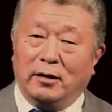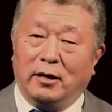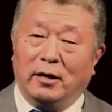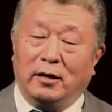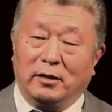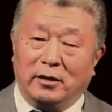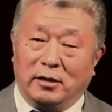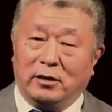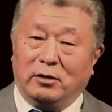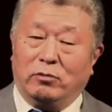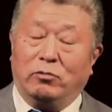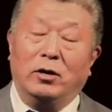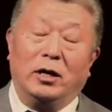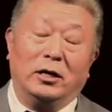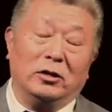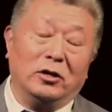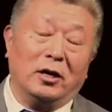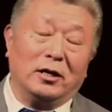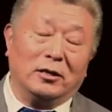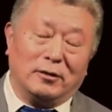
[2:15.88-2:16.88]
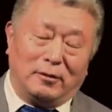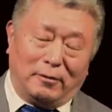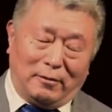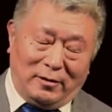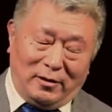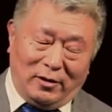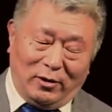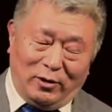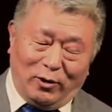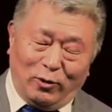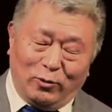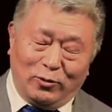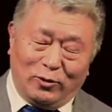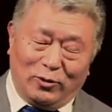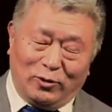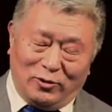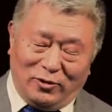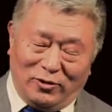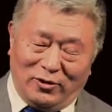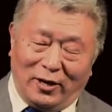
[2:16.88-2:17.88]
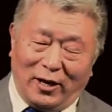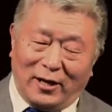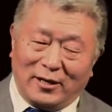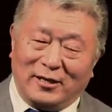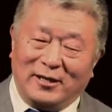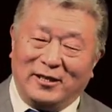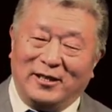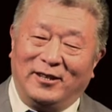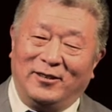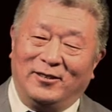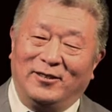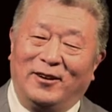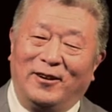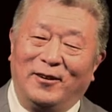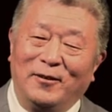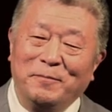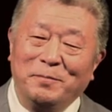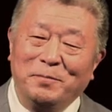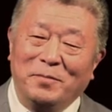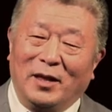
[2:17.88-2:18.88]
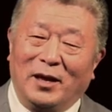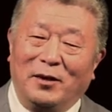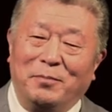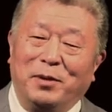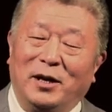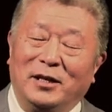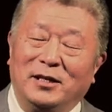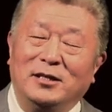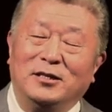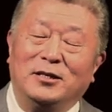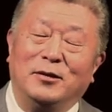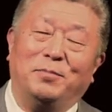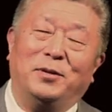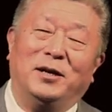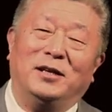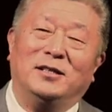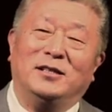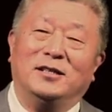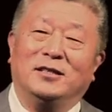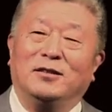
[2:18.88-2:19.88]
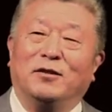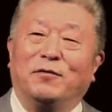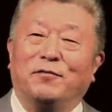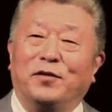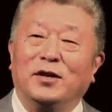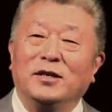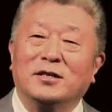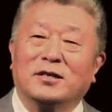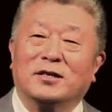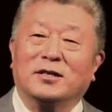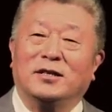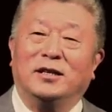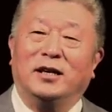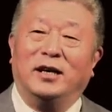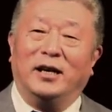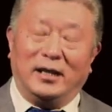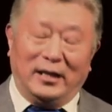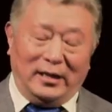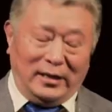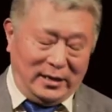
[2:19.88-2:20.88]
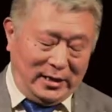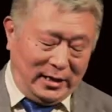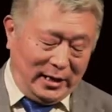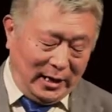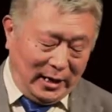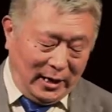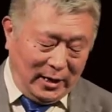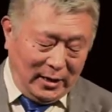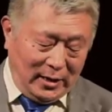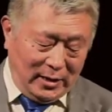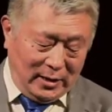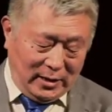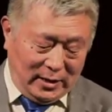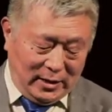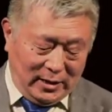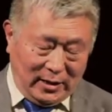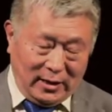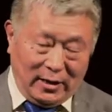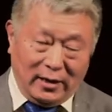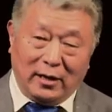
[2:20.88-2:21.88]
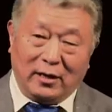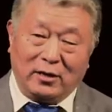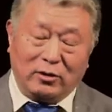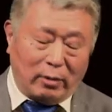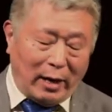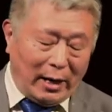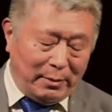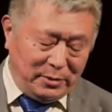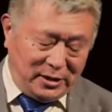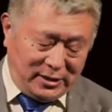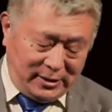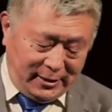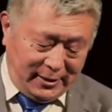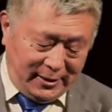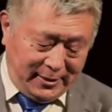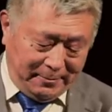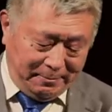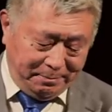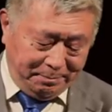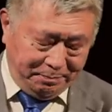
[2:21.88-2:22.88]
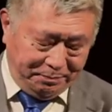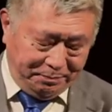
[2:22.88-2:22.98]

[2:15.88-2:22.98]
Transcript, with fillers: uh, who are not uh, who do not you know uh, participated physically in the uh, uh, crime scene,